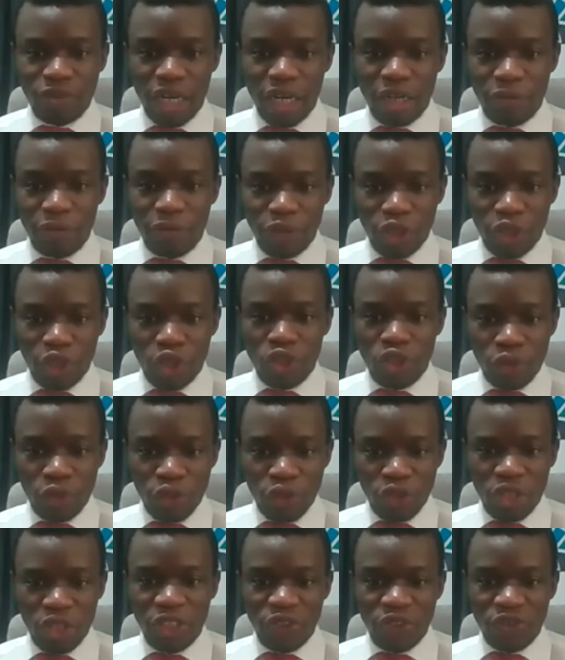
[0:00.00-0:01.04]
Because most
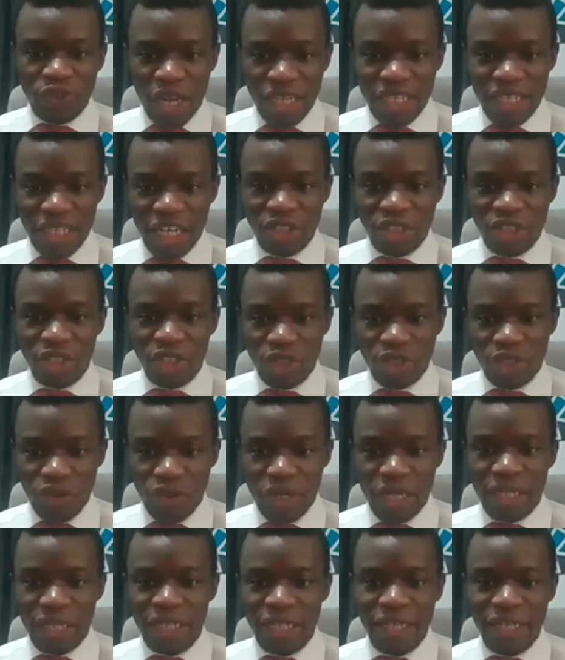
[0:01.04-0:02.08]
of the transactions
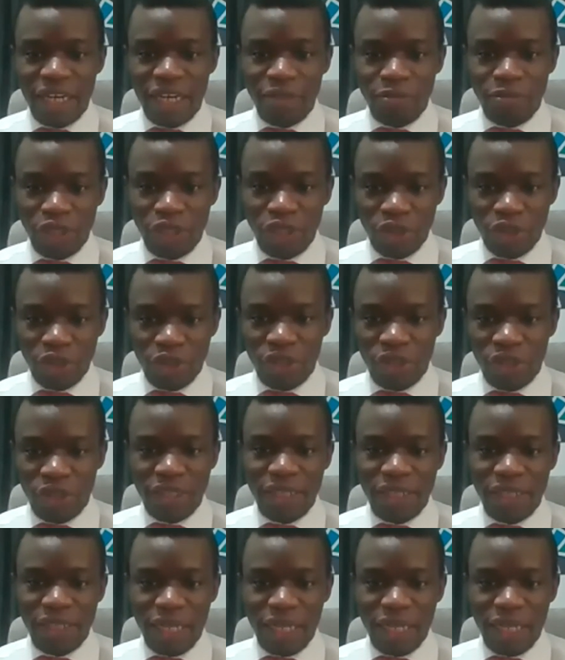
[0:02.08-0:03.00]
currently are being done